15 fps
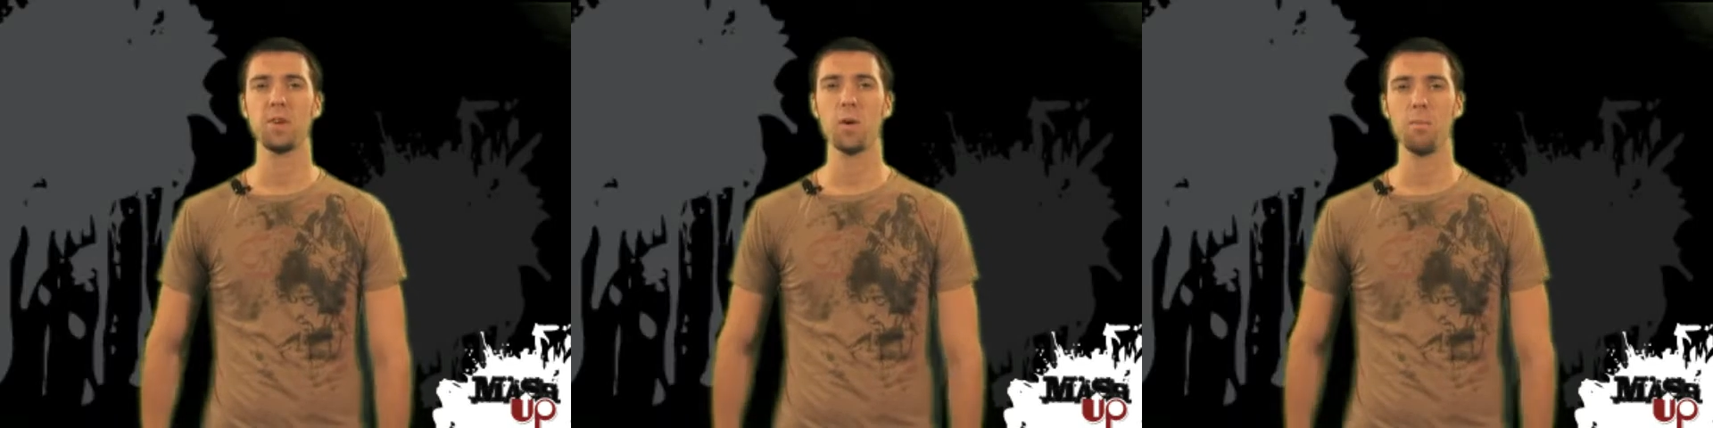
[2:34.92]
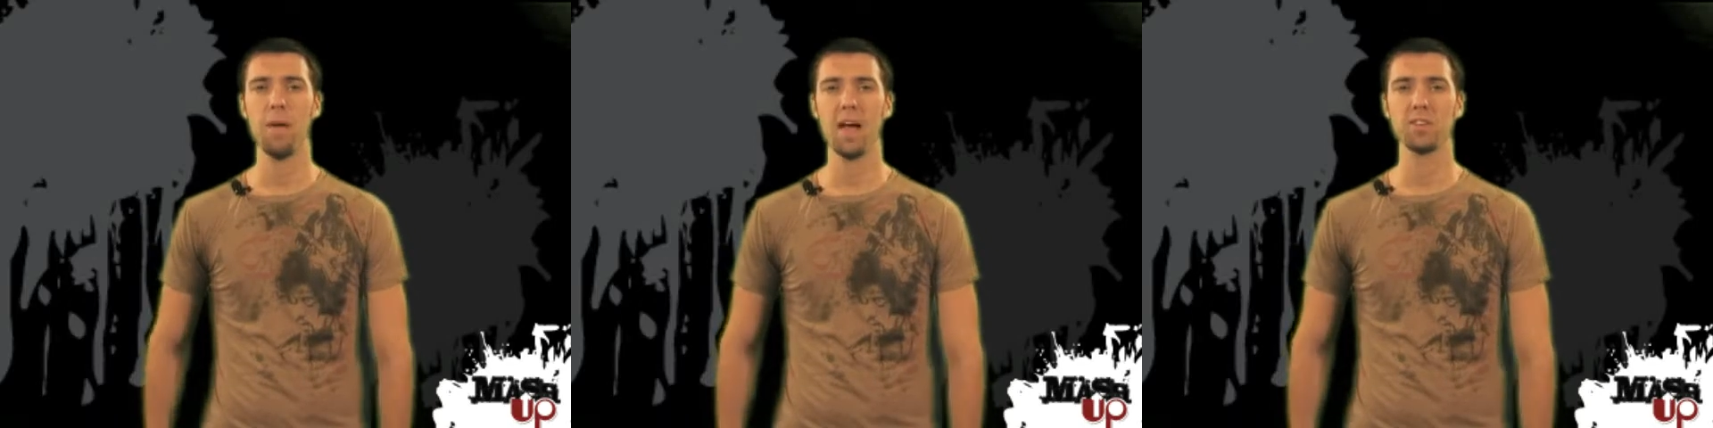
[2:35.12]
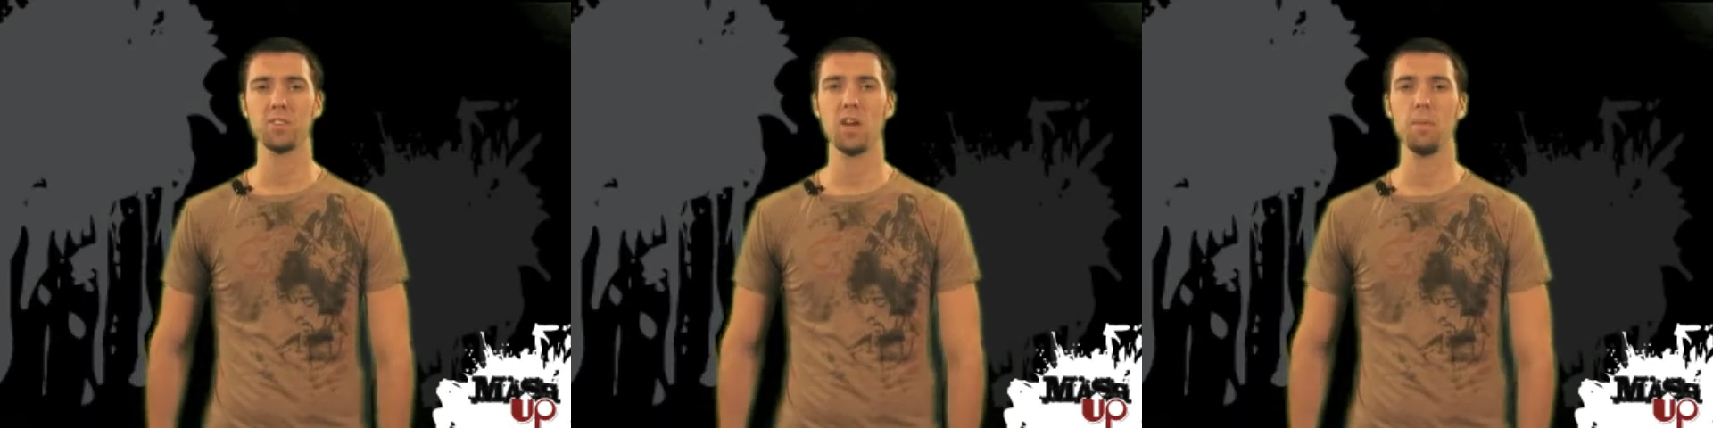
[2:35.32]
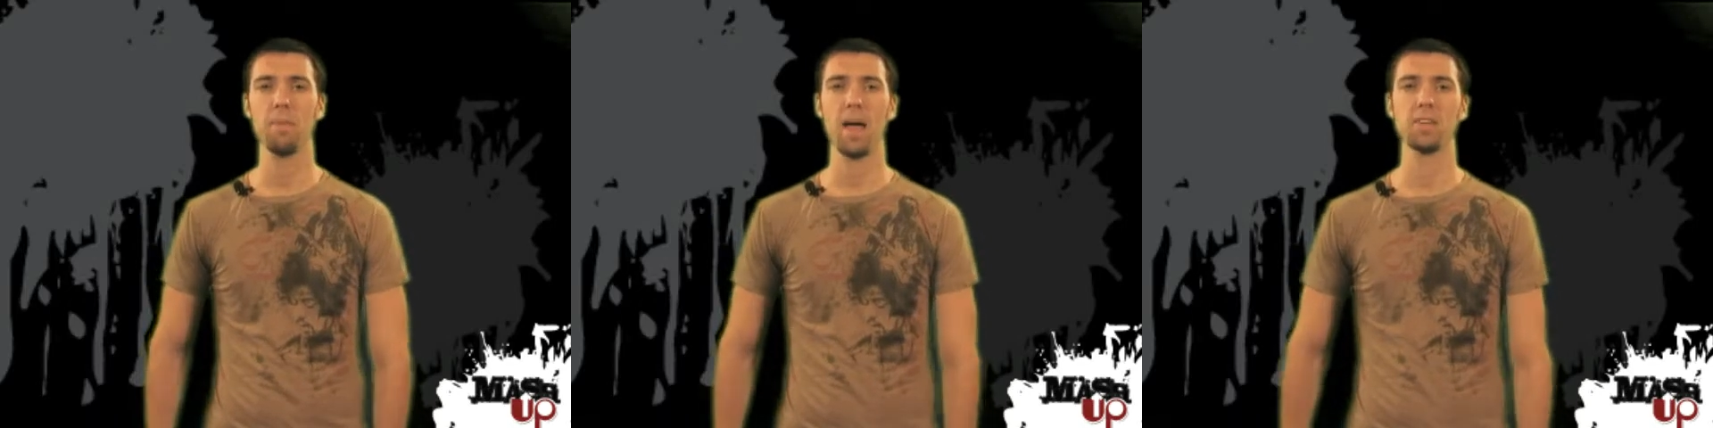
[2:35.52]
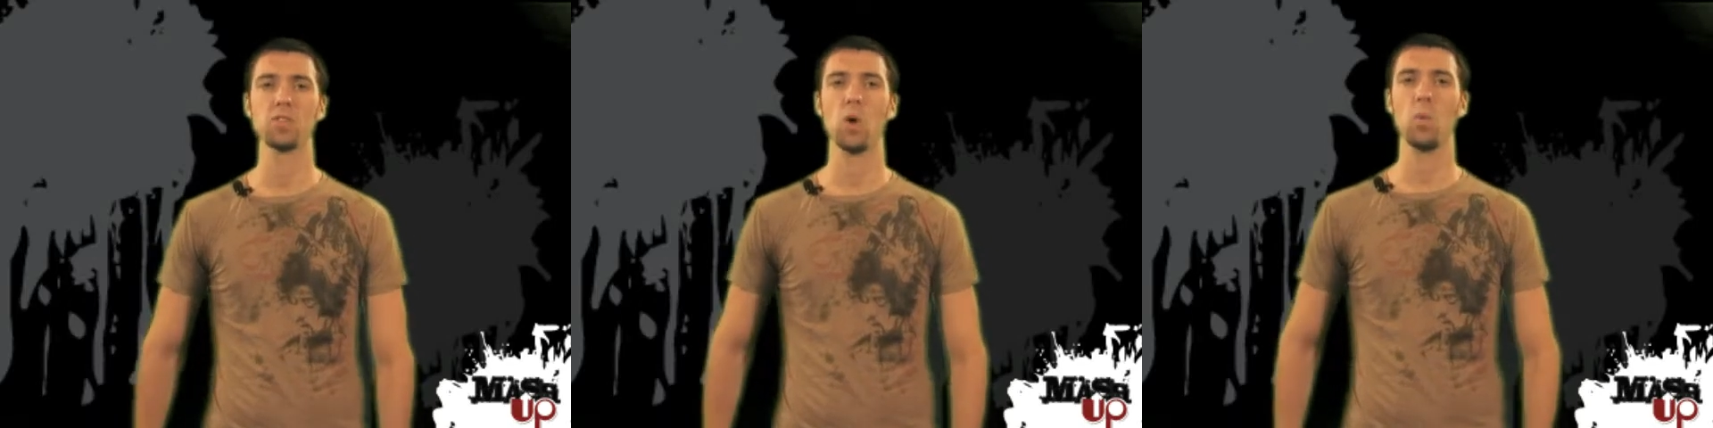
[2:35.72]
at MashUp.
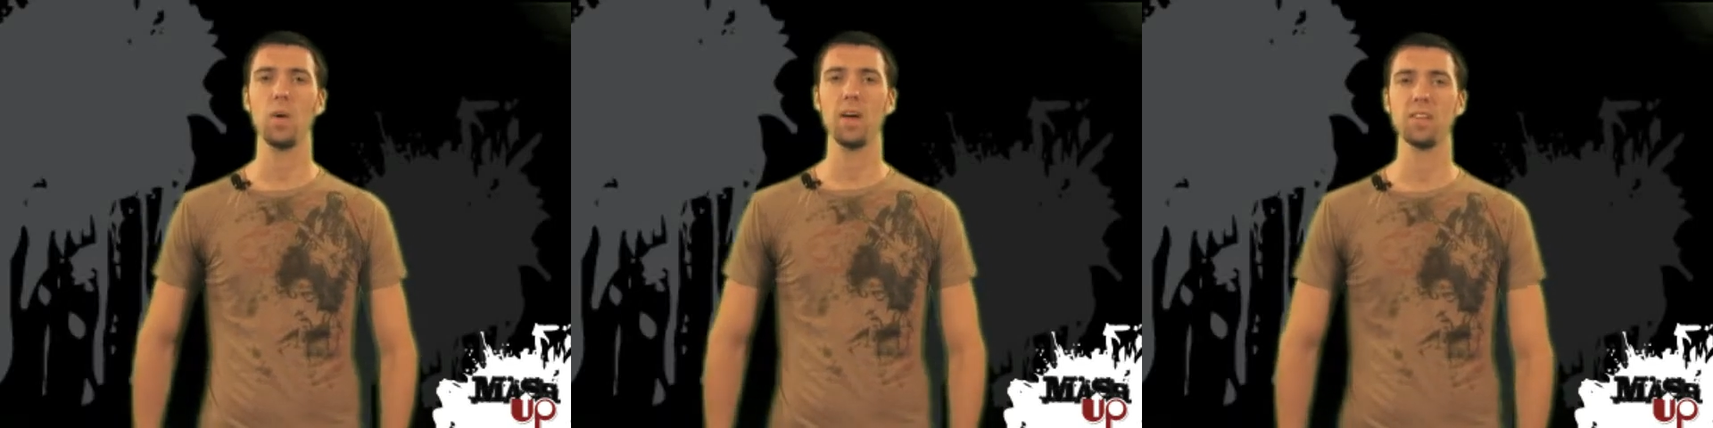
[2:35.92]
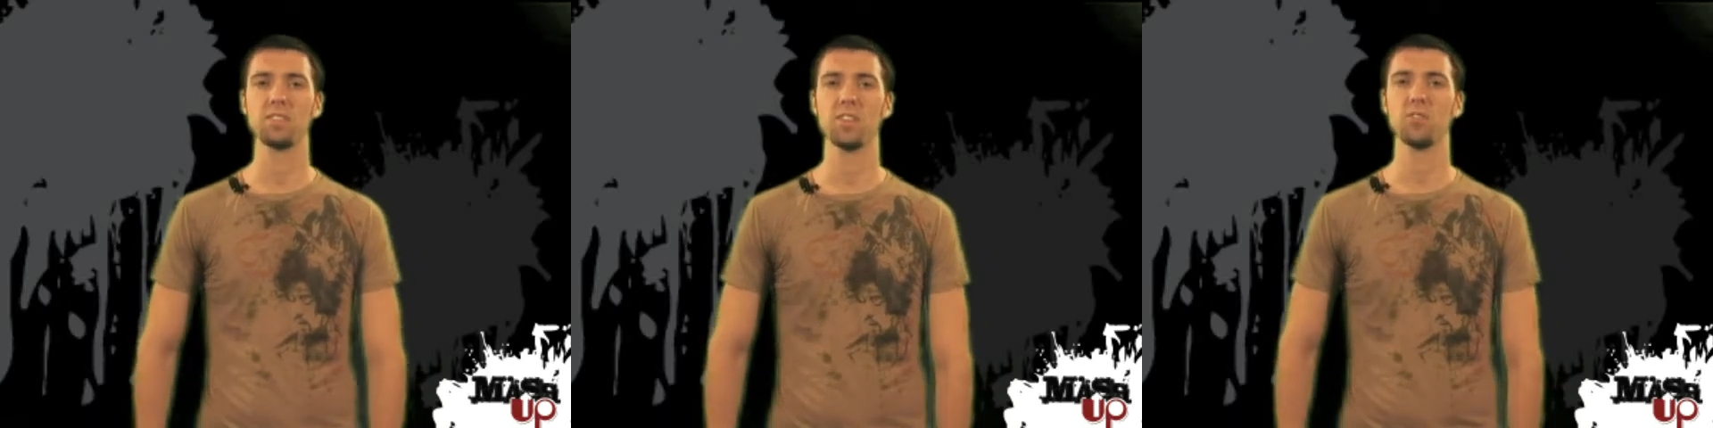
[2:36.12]
As always,